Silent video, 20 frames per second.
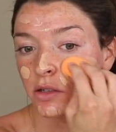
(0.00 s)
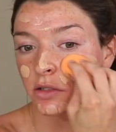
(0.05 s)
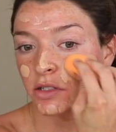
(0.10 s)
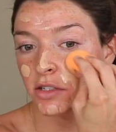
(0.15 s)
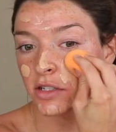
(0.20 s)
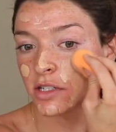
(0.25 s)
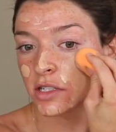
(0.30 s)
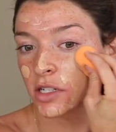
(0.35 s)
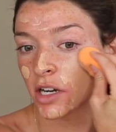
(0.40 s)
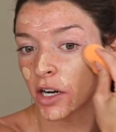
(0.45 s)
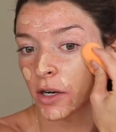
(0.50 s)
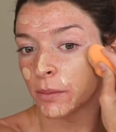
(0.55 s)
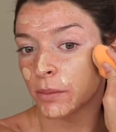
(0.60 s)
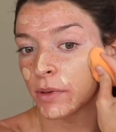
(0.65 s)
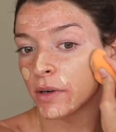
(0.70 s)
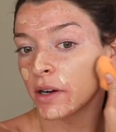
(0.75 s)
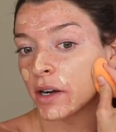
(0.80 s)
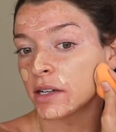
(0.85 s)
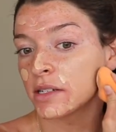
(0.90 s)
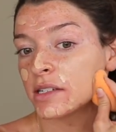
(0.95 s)
just start
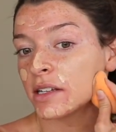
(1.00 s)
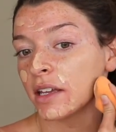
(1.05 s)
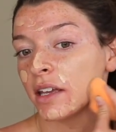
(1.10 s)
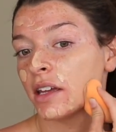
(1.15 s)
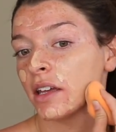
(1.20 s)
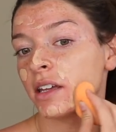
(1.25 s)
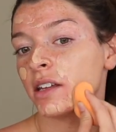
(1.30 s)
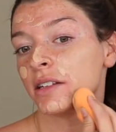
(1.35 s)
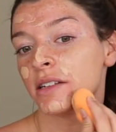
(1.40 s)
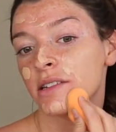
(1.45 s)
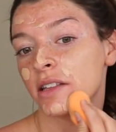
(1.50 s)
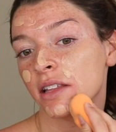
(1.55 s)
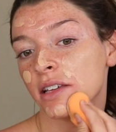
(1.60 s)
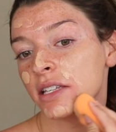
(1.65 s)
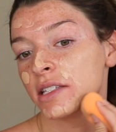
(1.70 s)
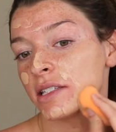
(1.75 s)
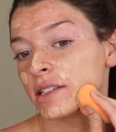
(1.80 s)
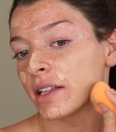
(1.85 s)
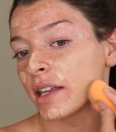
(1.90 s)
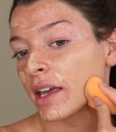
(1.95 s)
pressing it into the
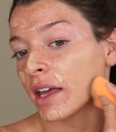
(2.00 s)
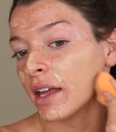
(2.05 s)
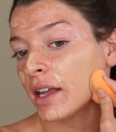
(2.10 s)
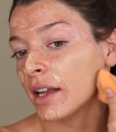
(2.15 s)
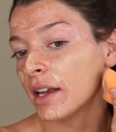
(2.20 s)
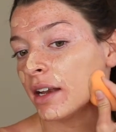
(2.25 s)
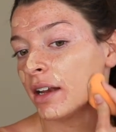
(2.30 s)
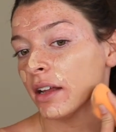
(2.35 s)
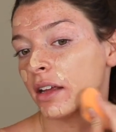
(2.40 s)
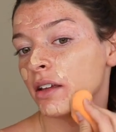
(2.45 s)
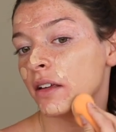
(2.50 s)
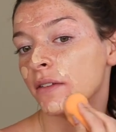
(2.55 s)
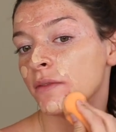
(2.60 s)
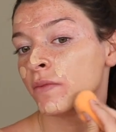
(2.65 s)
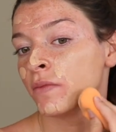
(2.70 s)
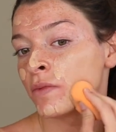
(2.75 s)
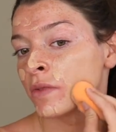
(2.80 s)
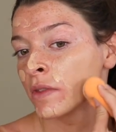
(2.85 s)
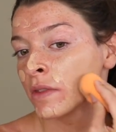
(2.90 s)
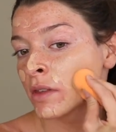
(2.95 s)
skin.
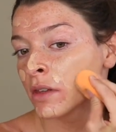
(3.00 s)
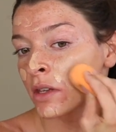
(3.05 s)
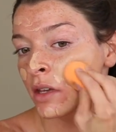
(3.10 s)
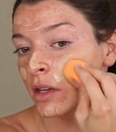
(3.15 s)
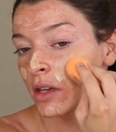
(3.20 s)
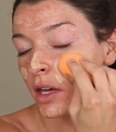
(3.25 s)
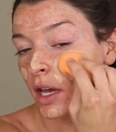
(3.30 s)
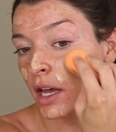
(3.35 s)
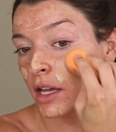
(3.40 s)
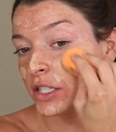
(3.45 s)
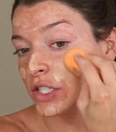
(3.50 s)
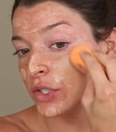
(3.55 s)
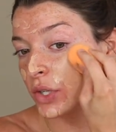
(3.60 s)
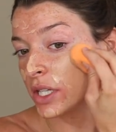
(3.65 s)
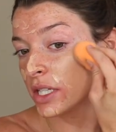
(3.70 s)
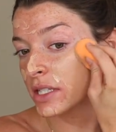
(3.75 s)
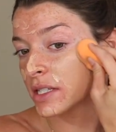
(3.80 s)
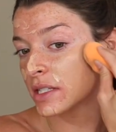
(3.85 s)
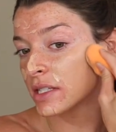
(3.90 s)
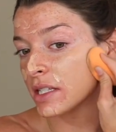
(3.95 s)
As you
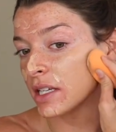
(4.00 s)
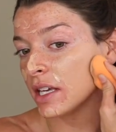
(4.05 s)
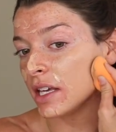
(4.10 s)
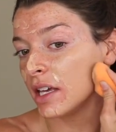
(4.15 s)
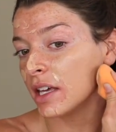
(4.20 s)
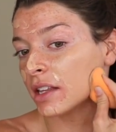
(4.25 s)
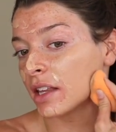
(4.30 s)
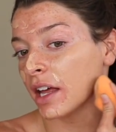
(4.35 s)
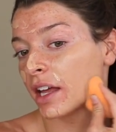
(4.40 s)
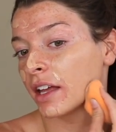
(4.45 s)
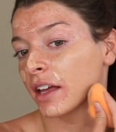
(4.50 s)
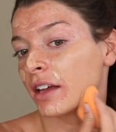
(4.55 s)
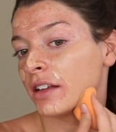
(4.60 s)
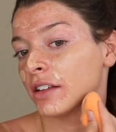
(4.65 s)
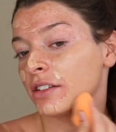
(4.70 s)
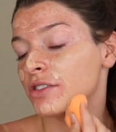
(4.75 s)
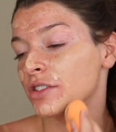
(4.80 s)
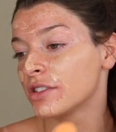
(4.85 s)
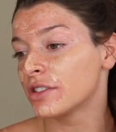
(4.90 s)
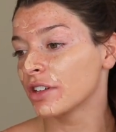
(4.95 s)
can see, like,
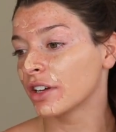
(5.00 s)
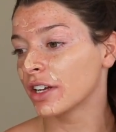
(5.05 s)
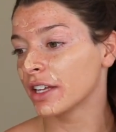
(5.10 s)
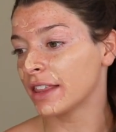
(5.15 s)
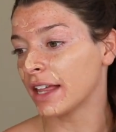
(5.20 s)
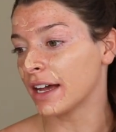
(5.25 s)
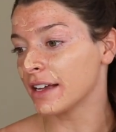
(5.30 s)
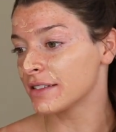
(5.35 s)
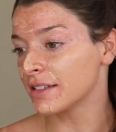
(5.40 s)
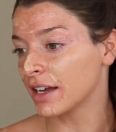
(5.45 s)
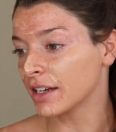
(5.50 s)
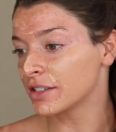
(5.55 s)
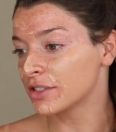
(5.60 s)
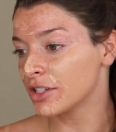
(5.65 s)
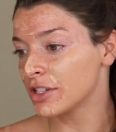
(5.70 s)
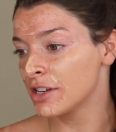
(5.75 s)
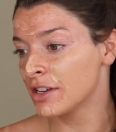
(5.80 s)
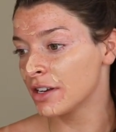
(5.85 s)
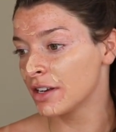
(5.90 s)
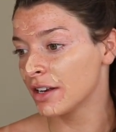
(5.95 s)
just look at that
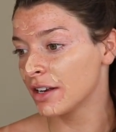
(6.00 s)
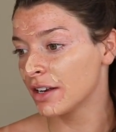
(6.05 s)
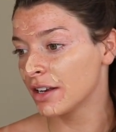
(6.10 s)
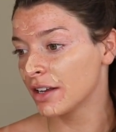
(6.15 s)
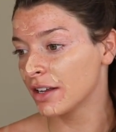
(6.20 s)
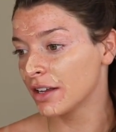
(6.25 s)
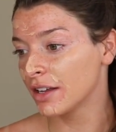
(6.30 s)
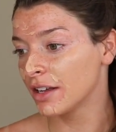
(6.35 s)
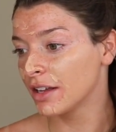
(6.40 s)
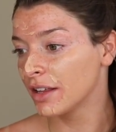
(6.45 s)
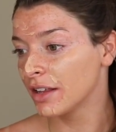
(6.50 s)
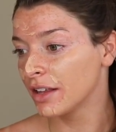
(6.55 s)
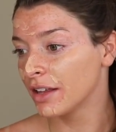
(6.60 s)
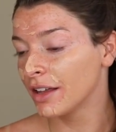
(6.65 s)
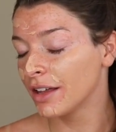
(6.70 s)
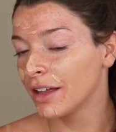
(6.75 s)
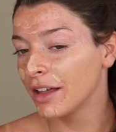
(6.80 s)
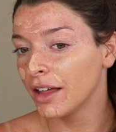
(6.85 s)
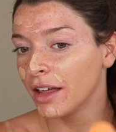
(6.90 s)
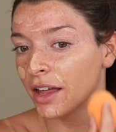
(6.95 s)
section.
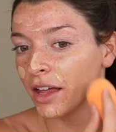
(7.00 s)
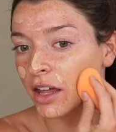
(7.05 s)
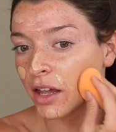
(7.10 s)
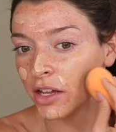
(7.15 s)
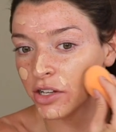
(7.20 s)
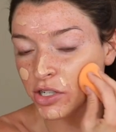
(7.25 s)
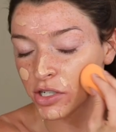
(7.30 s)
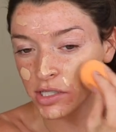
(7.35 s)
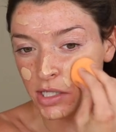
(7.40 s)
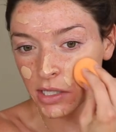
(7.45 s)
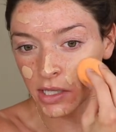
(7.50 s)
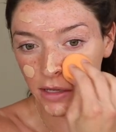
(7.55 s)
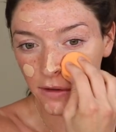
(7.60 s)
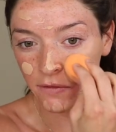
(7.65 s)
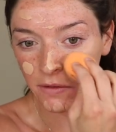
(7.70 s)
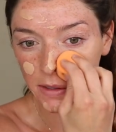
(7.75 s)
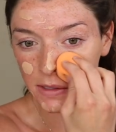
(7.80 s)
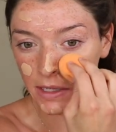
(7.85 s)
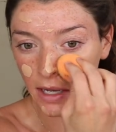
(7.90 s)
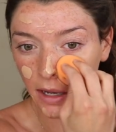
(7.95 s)
It just
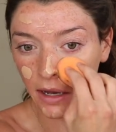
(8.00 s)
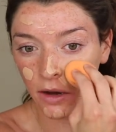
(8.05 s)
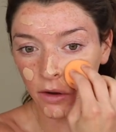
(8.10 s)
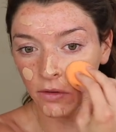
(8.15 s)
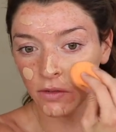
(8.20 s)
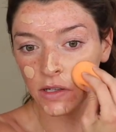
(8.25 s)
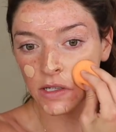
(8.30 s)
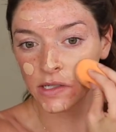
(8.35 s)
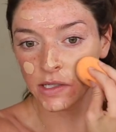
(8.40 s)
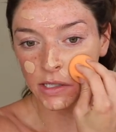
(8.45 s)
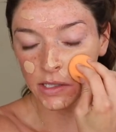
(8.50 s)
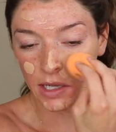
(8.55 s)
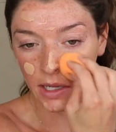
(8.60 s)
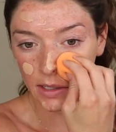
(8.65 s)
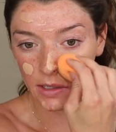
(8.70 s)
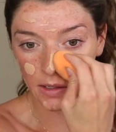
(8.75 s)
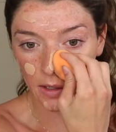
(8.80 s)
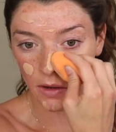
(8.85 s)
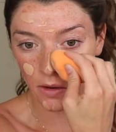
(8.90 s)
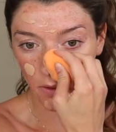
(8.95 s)
evens out the
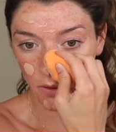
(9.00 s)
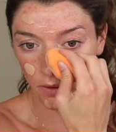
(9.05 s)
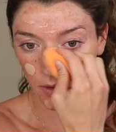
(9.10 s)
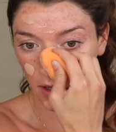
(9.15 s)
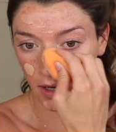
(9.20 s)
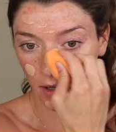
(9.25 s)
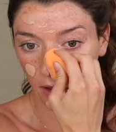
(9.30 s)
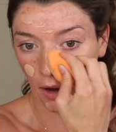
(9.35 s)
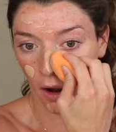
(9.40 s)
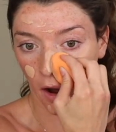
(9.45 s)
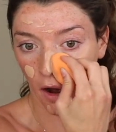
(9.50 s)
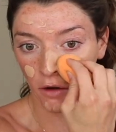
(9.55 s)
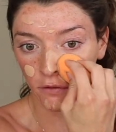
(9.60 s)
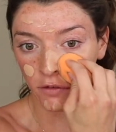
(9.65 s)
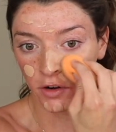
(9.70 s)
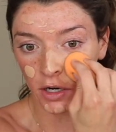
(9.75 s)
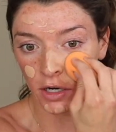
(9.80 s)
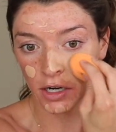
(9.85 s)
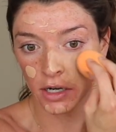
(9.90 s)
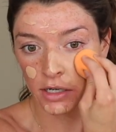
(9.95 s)
skin tone, it
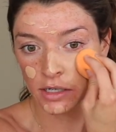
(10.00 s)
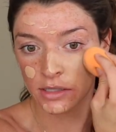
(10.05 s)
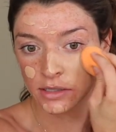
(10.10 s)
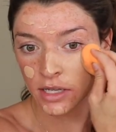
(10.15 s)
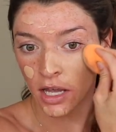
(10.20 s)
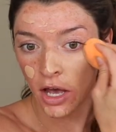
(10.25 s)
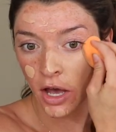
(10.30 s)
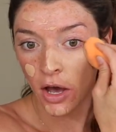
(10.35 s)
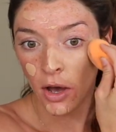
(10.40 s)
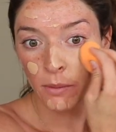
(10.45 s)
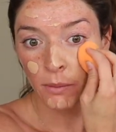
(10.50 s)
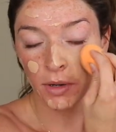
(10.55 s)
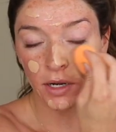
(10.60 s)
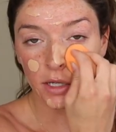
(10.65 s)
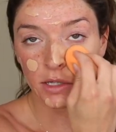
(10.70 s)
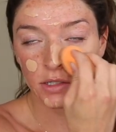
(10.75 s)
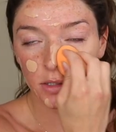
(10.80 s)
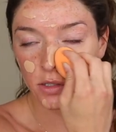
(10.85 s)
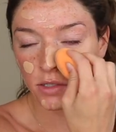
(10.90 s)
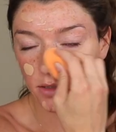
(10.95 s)
covers, but
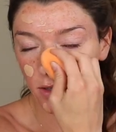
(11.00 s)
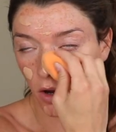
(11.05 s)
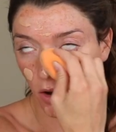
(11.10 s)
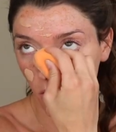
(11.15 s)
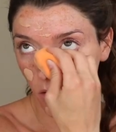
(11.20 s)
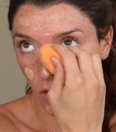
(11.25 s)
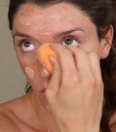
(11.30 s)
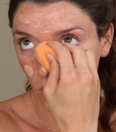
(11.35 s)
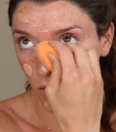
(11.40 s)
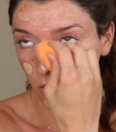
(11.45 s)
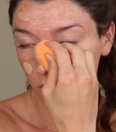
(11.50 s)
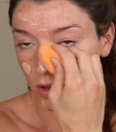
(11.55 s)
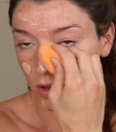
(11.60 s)
it's so